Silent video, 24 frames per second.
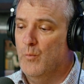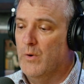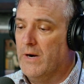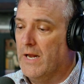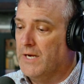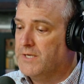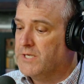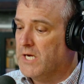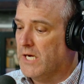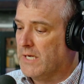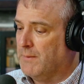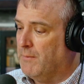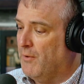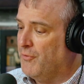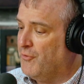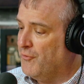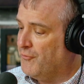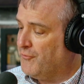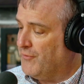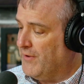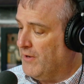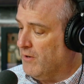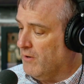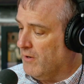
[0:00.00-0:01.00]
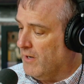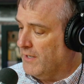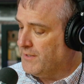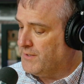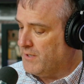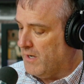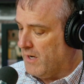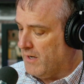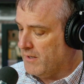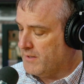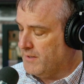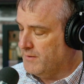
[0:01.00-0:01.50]
I talk about the fear,
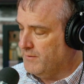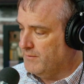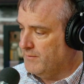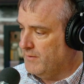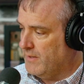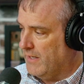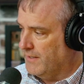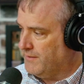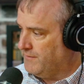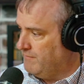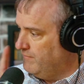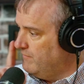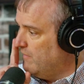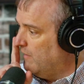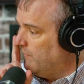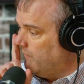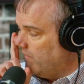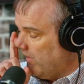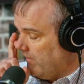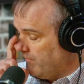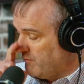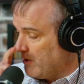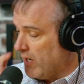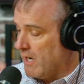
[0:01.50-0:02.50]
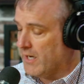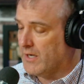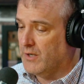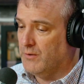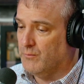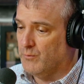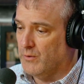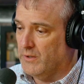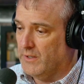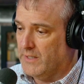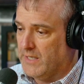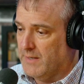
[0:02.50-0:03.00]
I'm
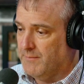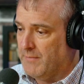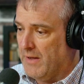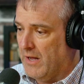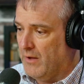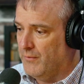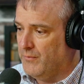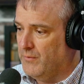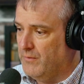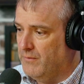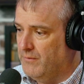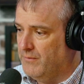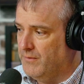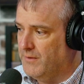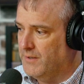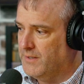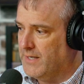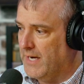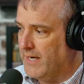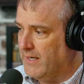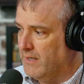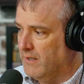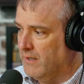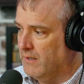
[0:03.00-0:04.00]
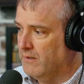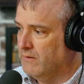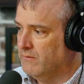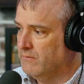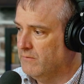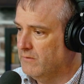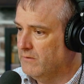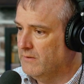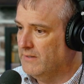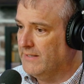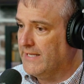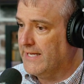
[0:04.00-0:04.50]
talking really about the data
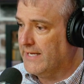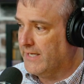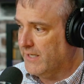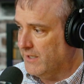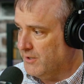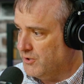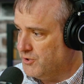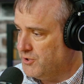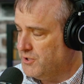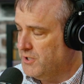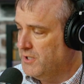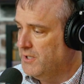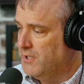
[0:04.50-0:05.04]
leakage.